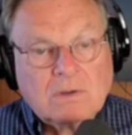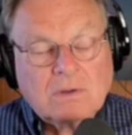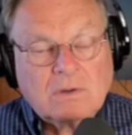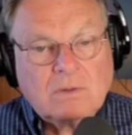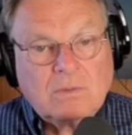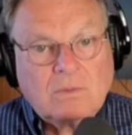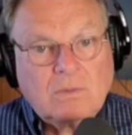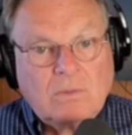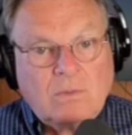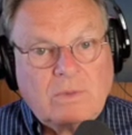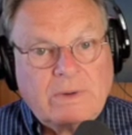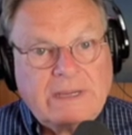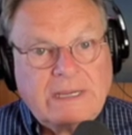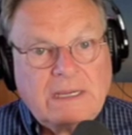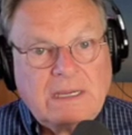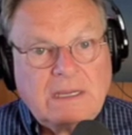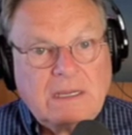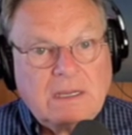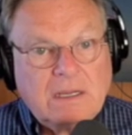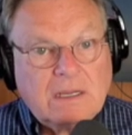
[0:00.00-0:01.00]

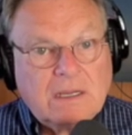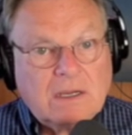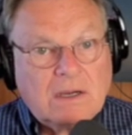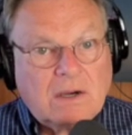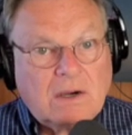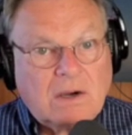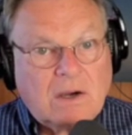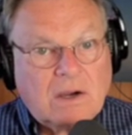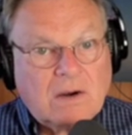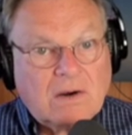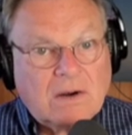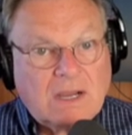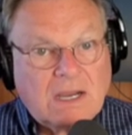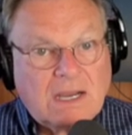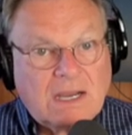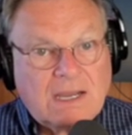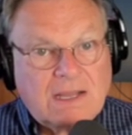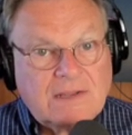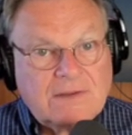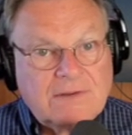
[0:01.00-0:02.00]
we are
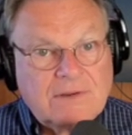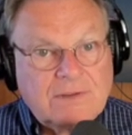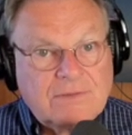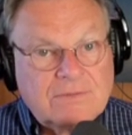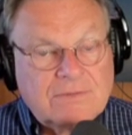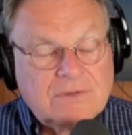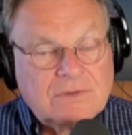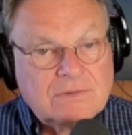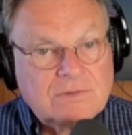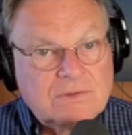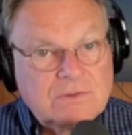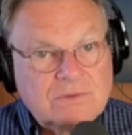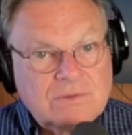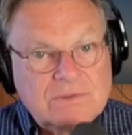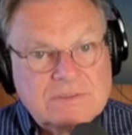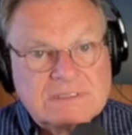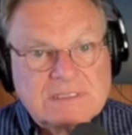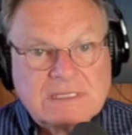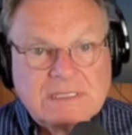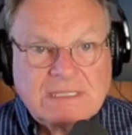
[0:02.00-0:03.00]
on the
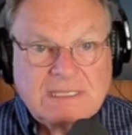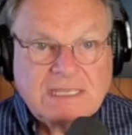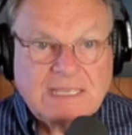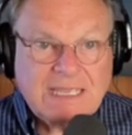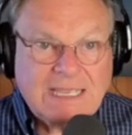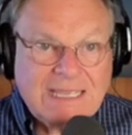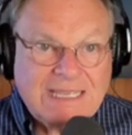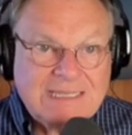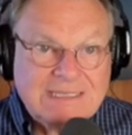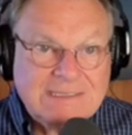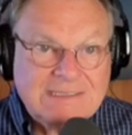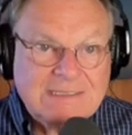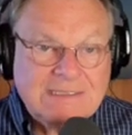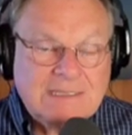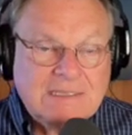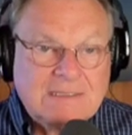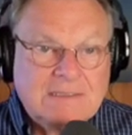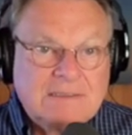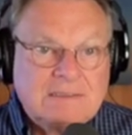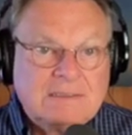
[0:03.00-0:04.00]
losing end.
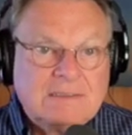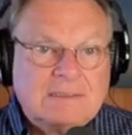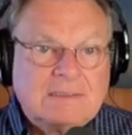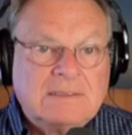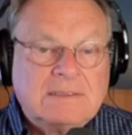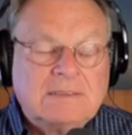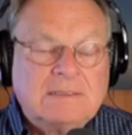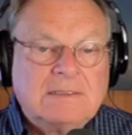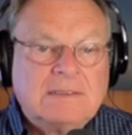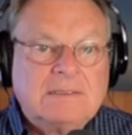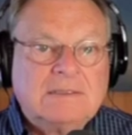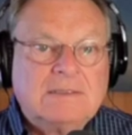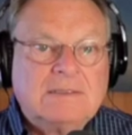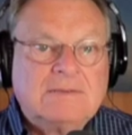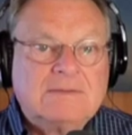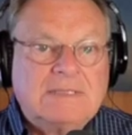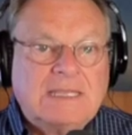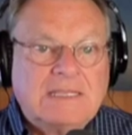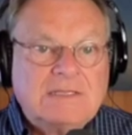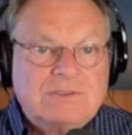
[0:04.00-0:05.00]

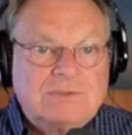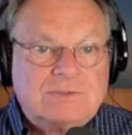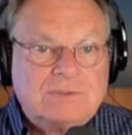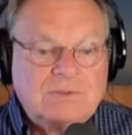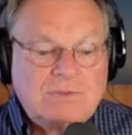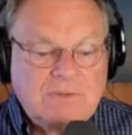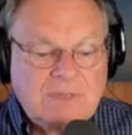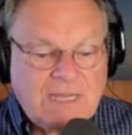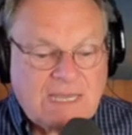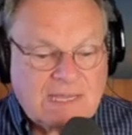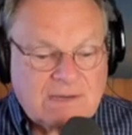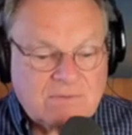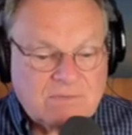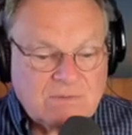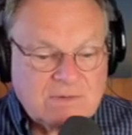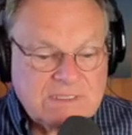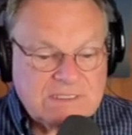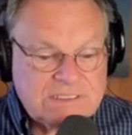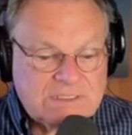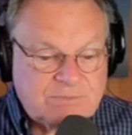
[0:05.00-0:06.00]
They do not
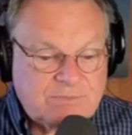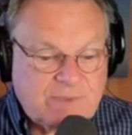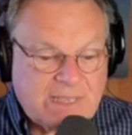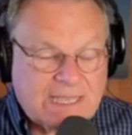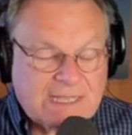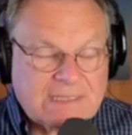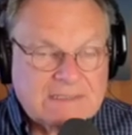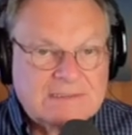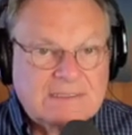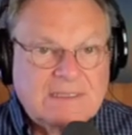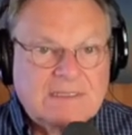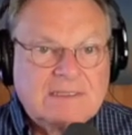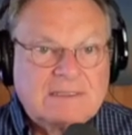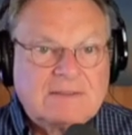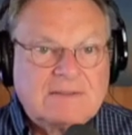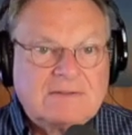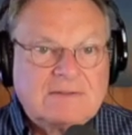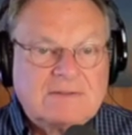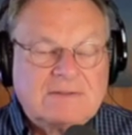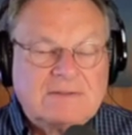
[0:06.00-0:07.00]
respect
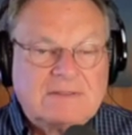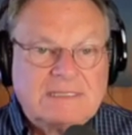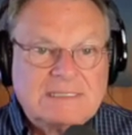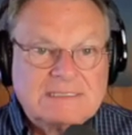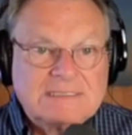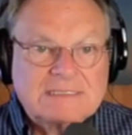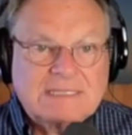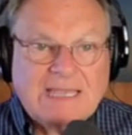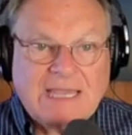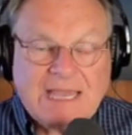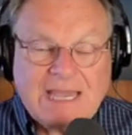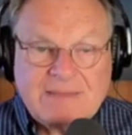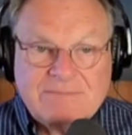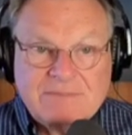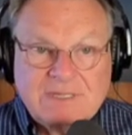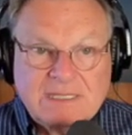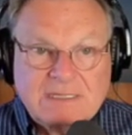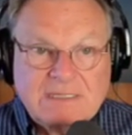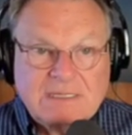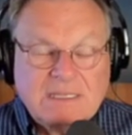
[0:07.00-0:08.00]
this
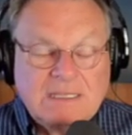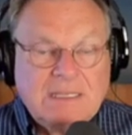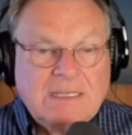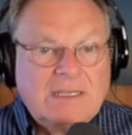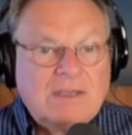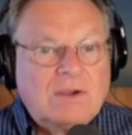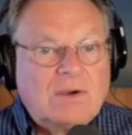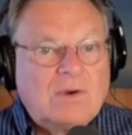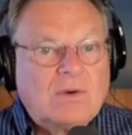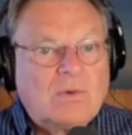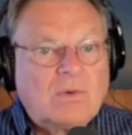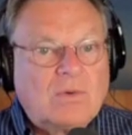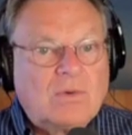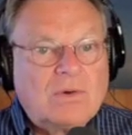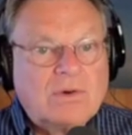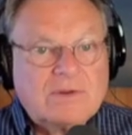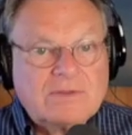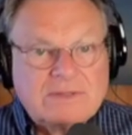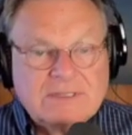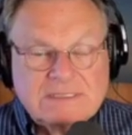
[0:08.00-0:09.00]
cabinet
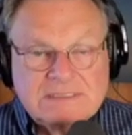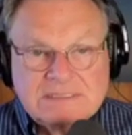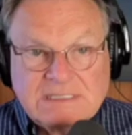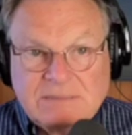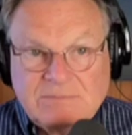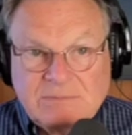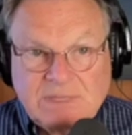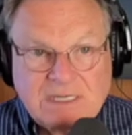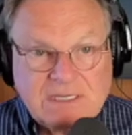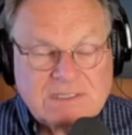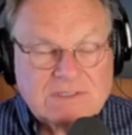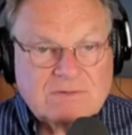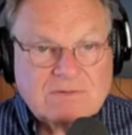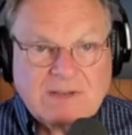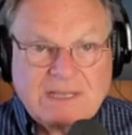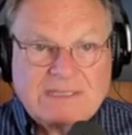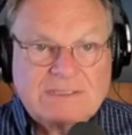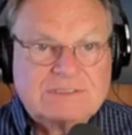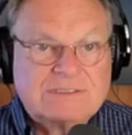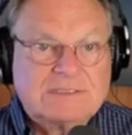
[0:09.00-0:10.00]
or this
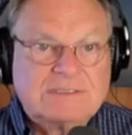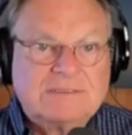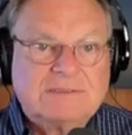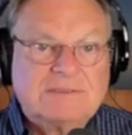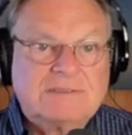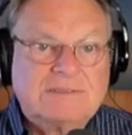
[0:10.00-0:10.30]
administration.